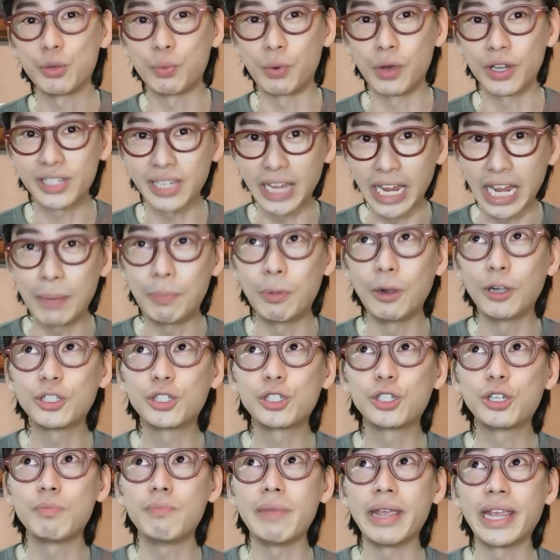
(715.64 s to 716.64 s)
She was
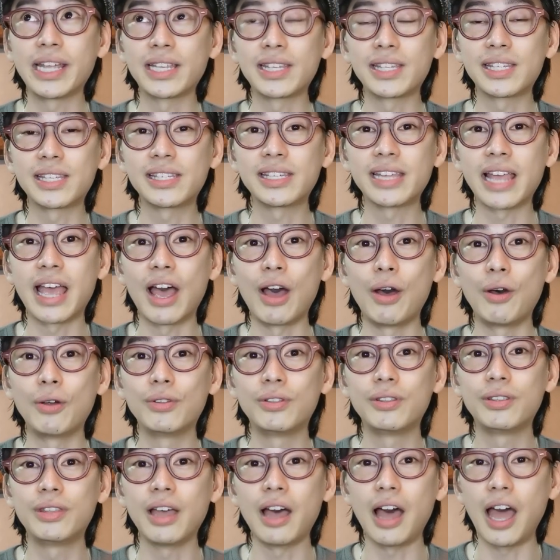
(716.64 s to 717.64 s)
able to make it
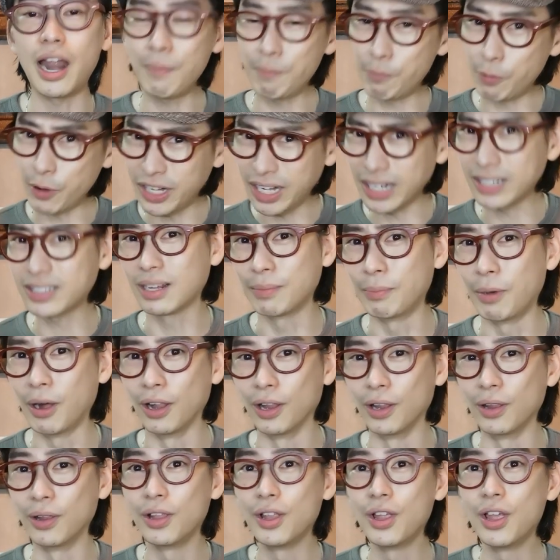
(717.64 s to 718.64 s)
sound
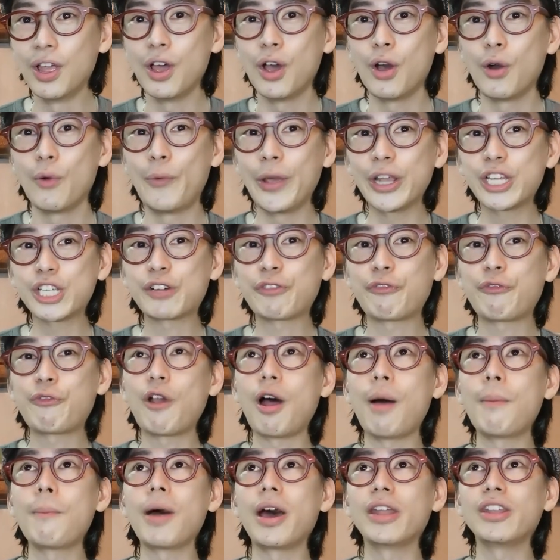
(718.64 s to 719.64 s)
unpredictable, which
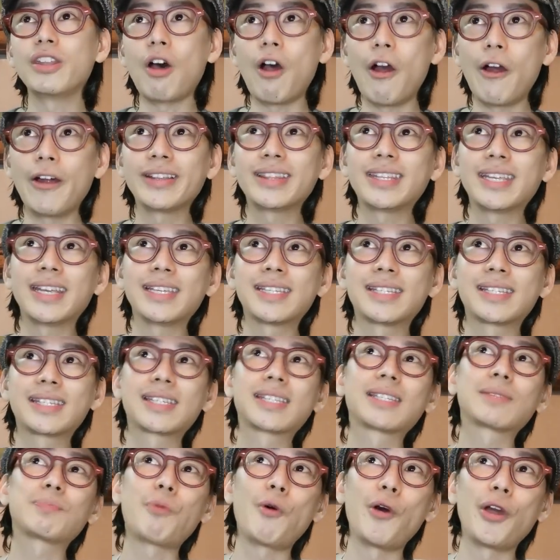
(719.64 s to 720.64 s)
from an
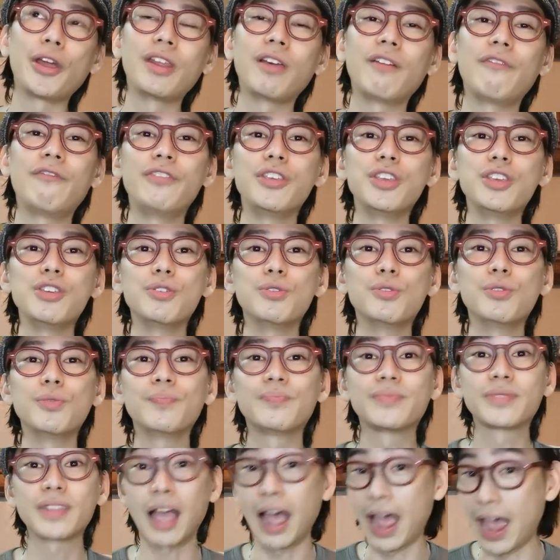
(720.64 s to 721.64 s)
artist's point of
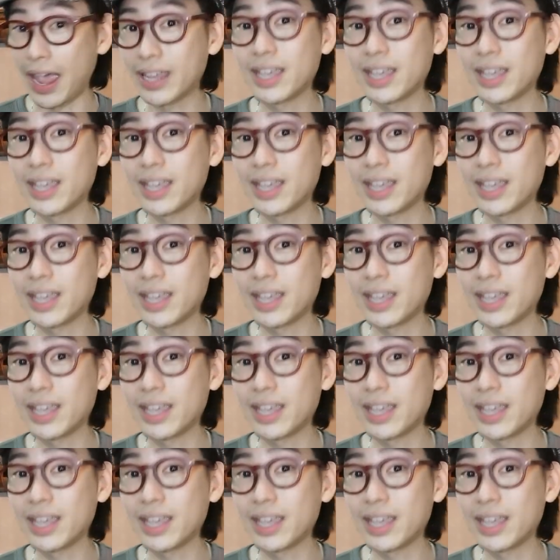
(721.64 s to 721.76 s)
view,